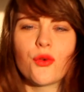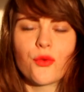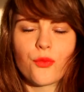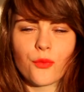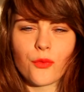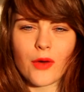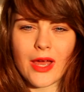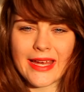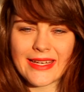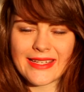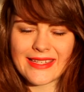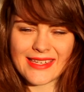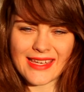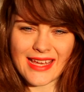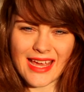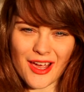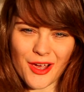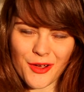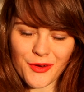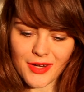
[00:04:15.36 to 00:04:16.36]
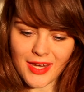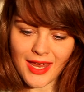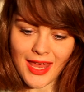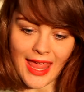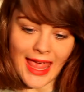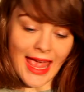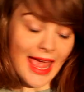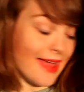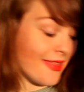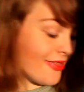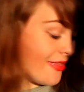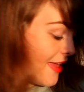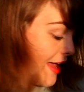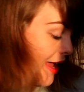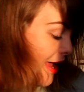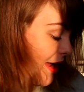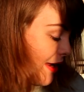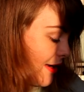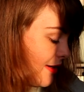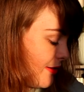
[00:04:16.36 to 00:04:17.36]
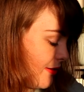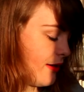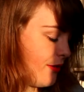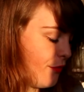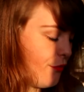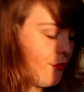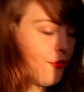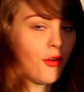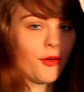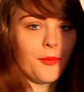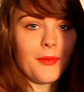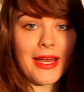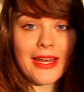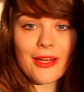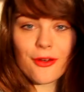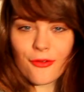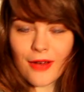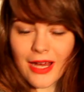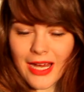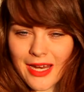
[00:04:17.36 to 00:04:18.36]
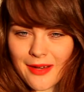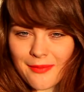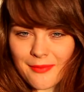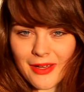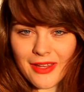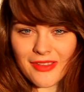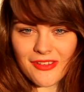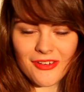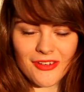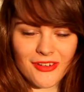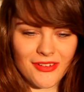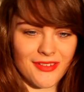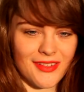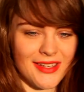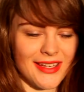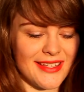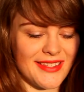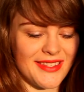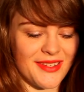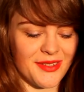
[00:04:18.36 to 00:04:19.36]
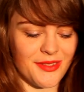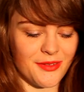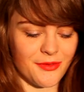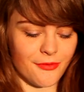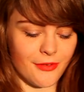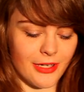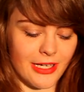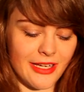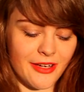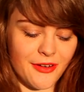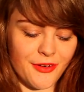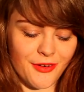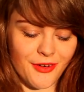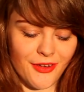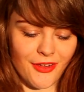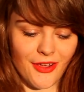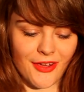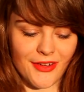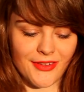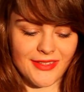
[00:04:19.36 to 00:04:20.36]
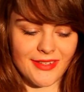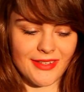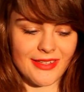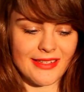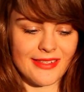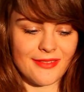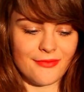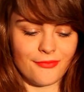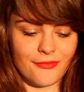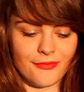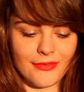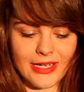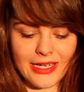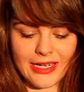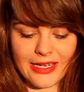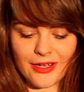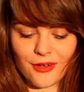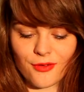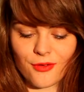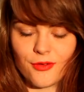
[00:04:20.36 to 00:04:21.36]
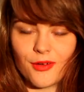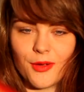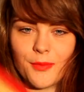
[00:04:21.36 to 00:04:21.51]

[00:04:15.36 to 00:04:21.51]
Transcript: write down and then for my grandmother it's also really cool also this really cool